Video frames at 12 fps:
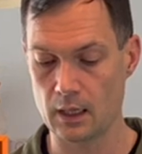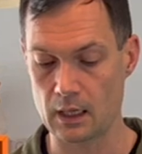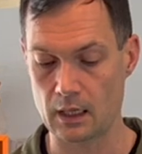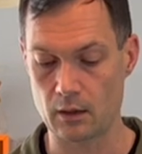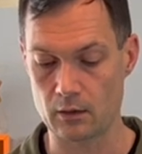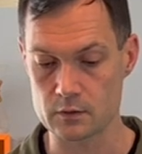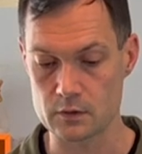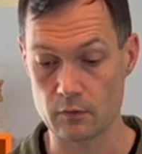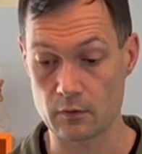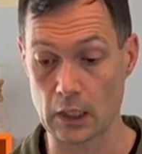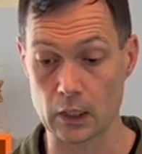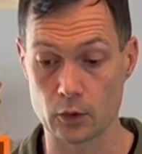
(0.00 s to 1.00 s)
and
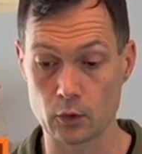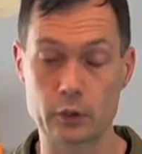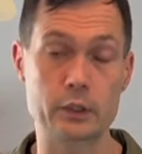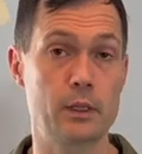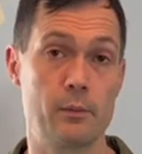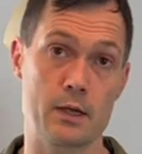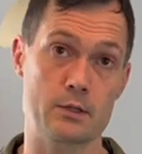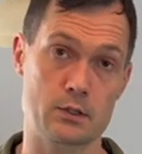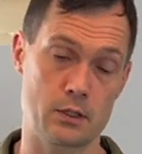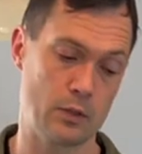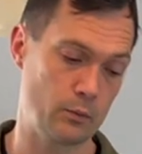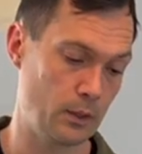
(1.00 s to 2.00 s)
they look the best
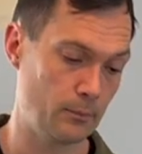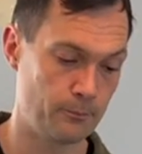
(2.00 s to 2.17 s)
on me.